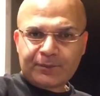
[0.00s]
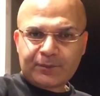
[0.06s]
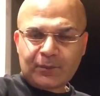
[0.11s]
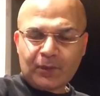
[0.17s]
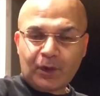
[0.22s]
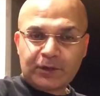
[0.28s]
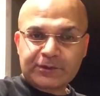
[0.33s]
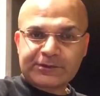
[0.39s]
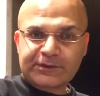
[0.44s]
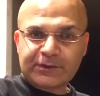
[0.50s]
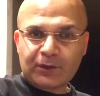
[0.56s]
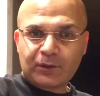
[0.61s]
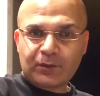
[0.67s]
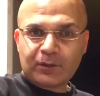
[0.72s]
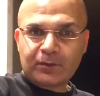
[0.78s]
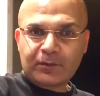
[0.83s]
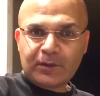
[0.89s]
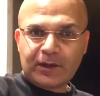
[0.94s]

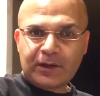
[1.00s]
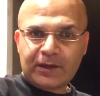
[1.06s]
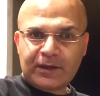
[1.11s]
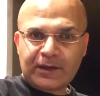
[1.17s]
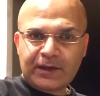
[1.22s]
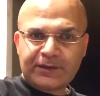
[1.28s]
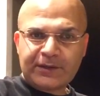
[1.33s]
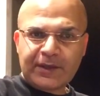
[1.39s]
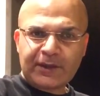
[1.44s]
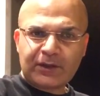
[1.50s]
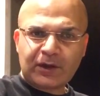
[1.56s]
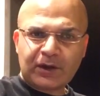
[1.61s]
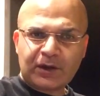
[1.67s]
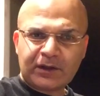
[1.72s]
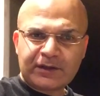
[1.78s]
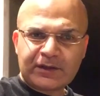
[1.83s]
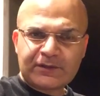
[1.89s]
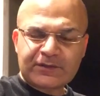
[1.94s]
also in the Heydar
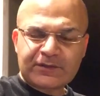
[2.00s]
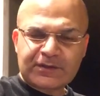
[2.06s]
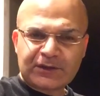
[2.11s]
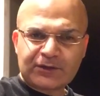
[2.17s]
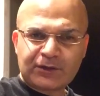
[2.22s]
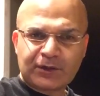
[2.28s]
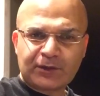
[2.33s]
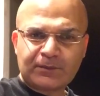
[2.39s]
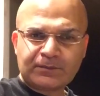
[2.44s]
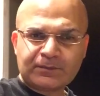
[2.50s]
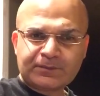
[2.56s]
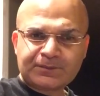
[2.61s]
Aliyev Center.